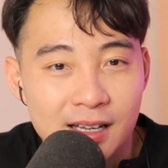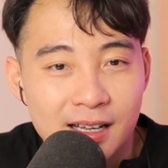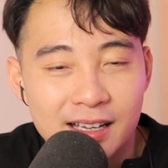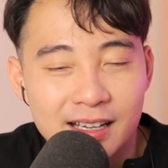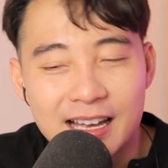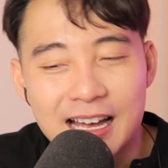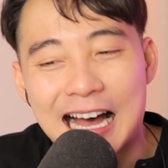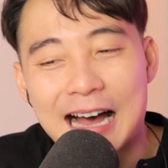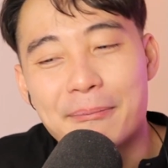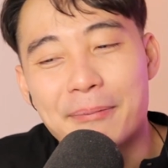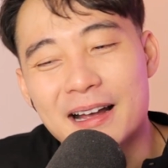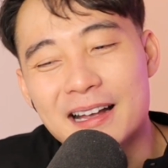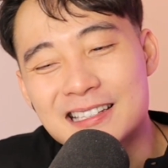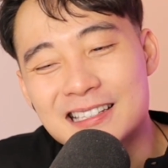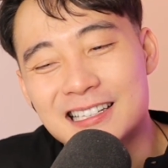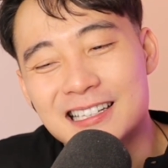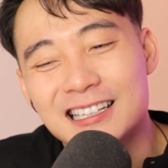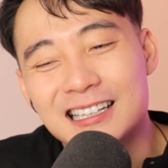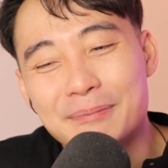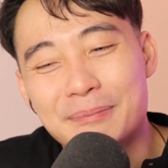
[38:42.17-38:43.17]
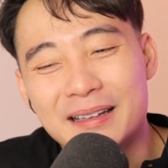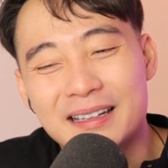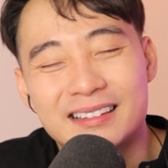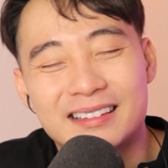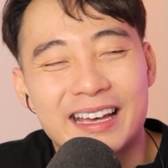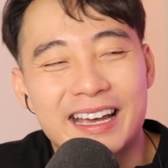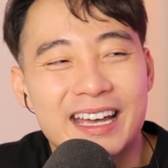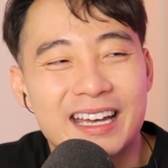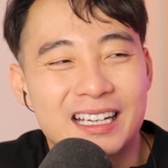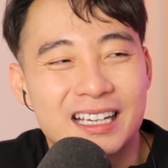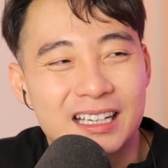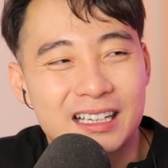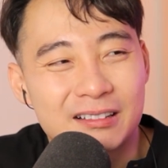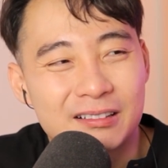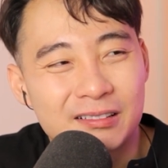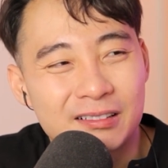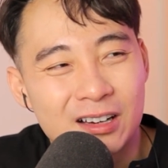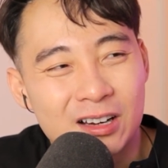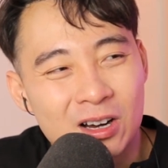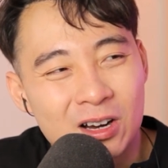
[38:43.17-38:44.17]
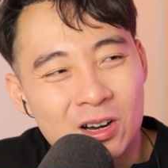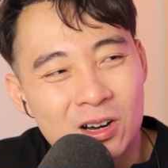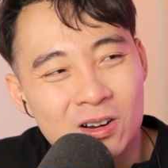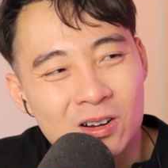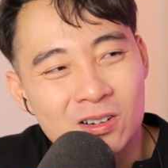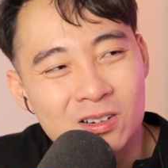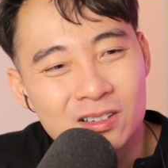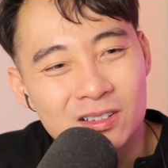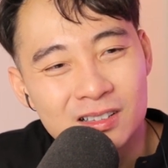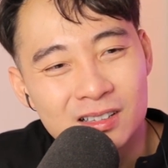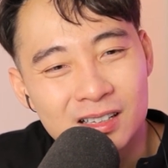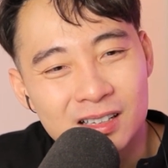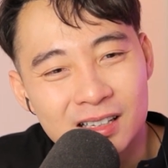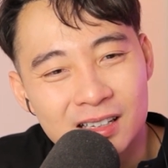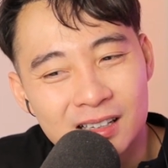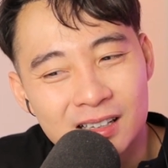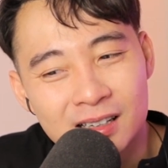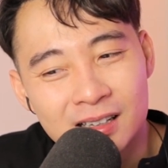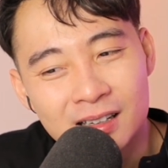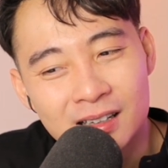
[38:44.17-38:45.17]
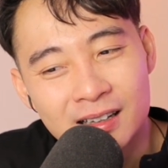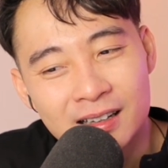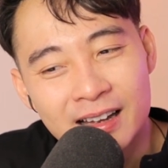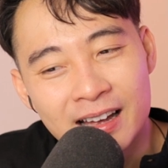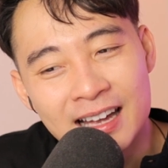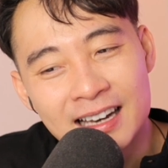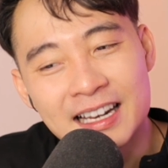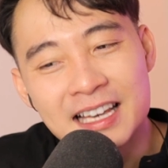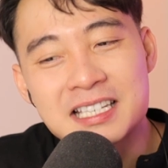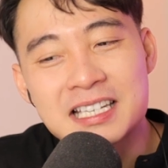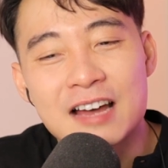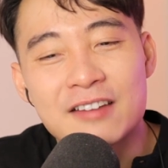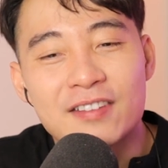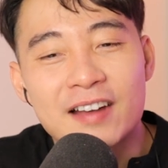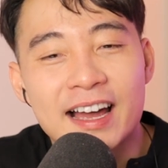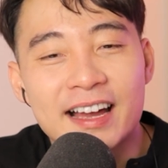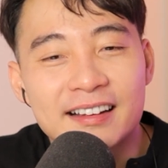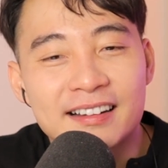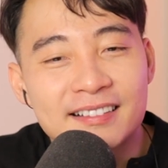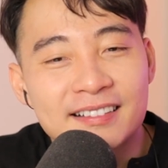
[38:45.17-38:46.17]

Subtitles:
Yeah, but it's a little bit dated. No? At least have like